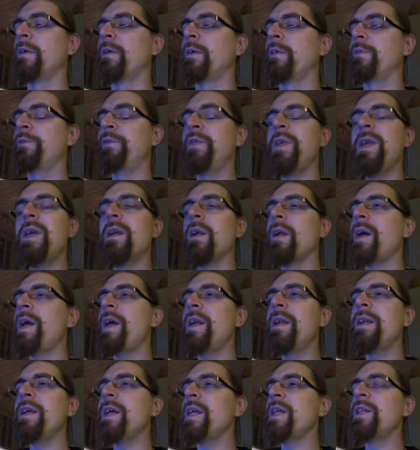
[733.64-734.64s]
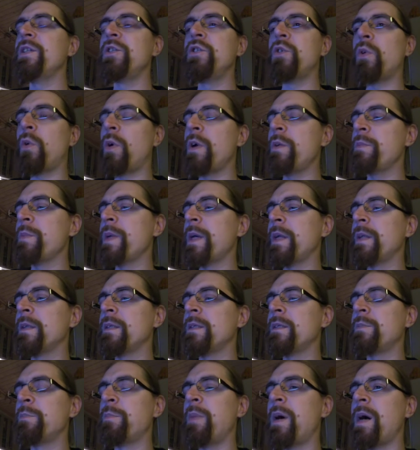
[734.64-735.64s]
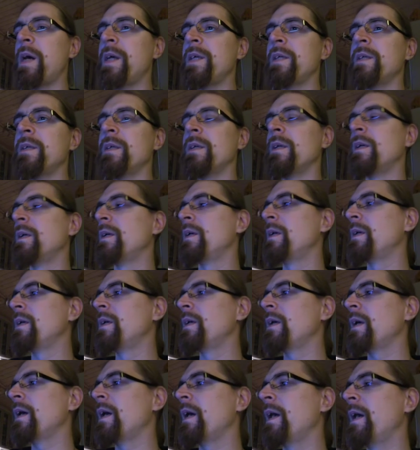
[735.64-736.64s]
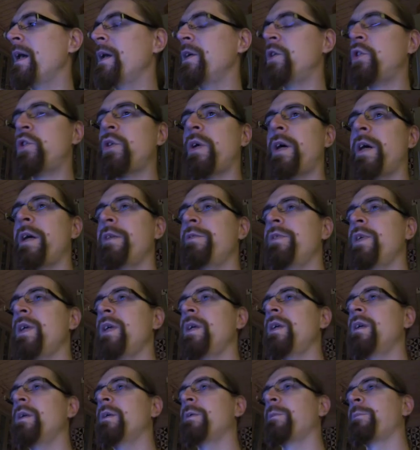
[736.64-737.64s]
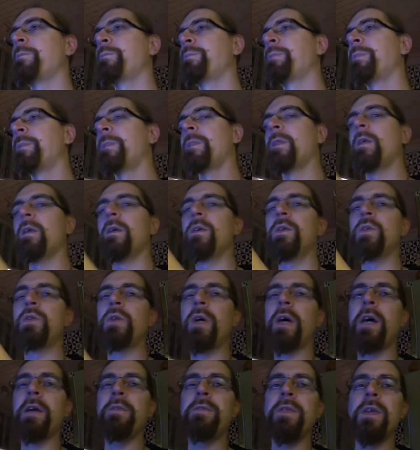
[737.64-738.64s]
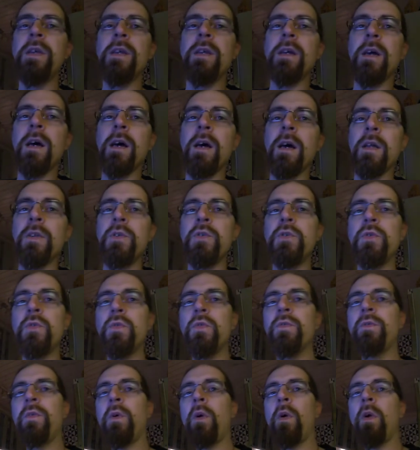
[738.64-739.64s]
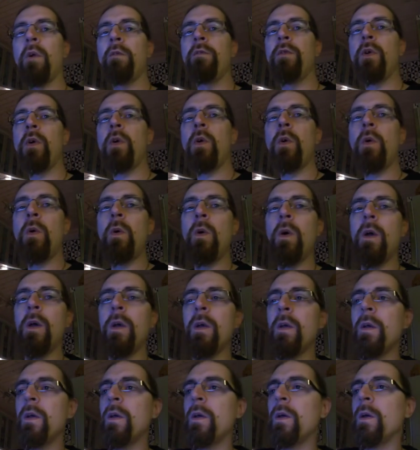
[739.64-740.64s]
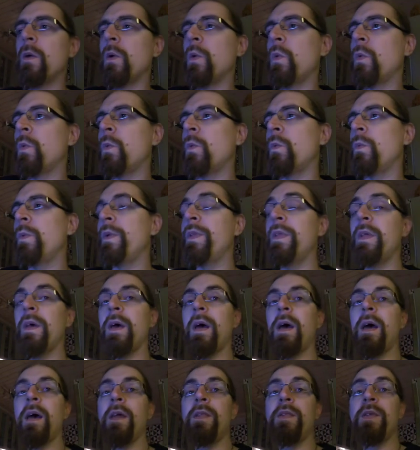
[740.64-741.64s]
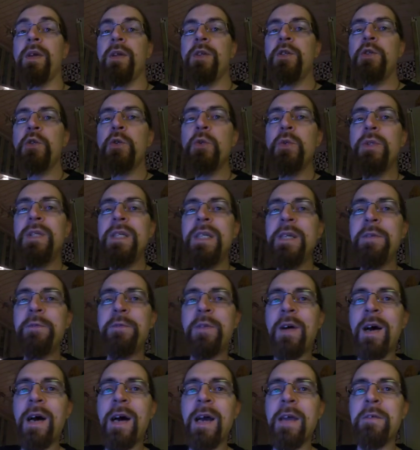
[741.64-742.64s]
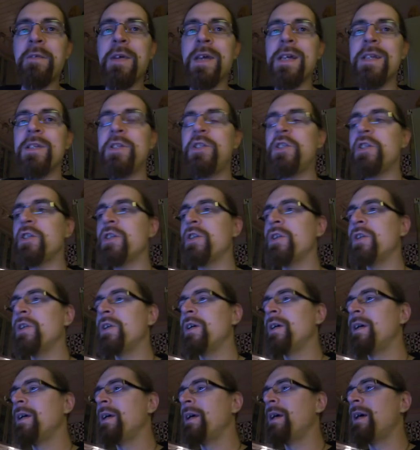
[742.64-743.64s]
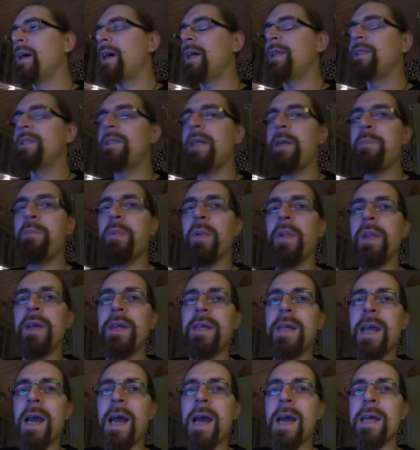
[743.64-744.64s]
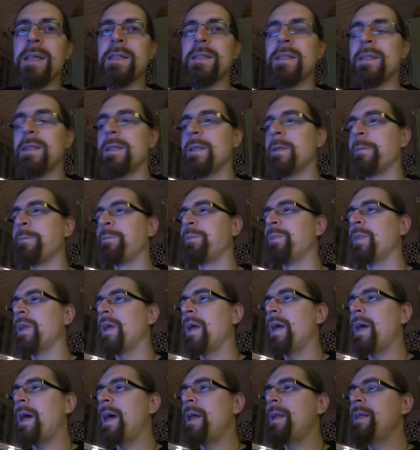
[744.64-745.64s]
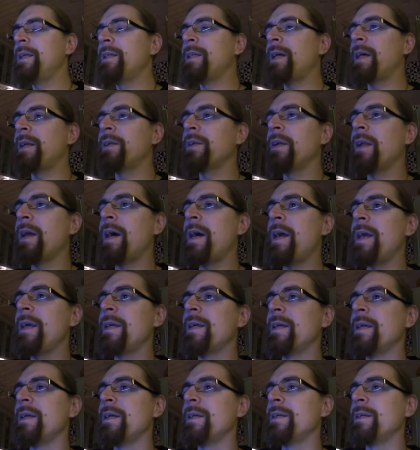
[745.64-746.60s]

feel any enjoyment by driving a new Volvo with the new D5 engine. I step on the gas and it's kind of like